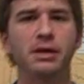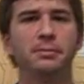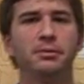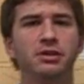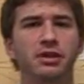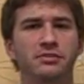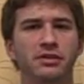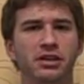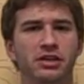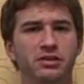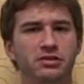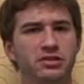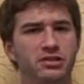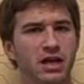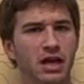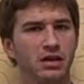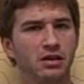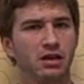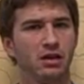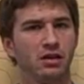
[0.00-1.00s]
people living in your
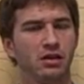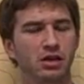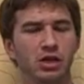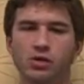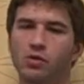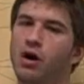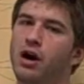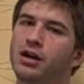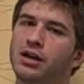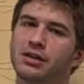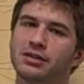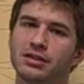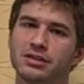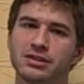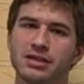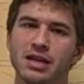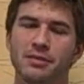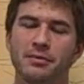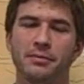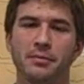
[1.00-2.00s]
state, you all get the
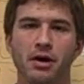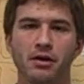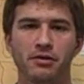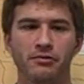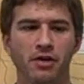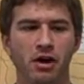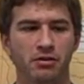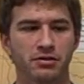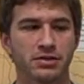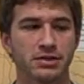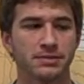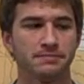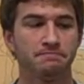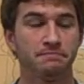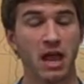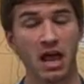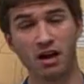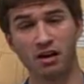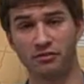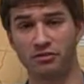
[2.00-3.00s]
same amount of votes.
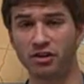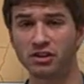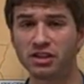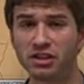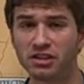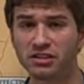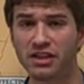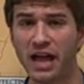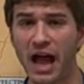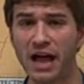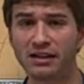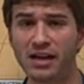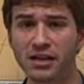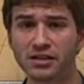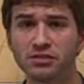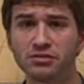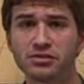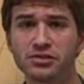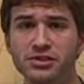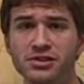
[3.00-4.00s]
For a little guy
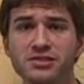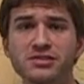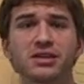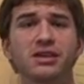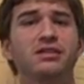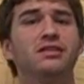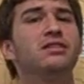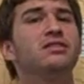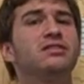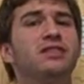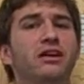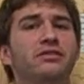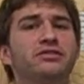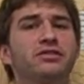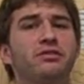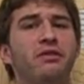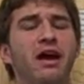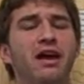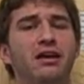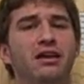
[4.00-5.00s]
like New Jersey, this
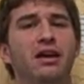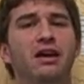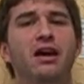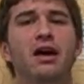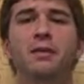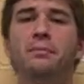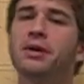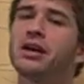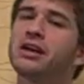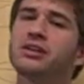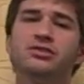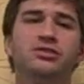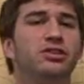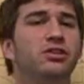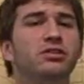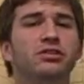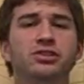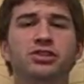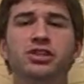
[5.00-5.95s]
sounds great because you're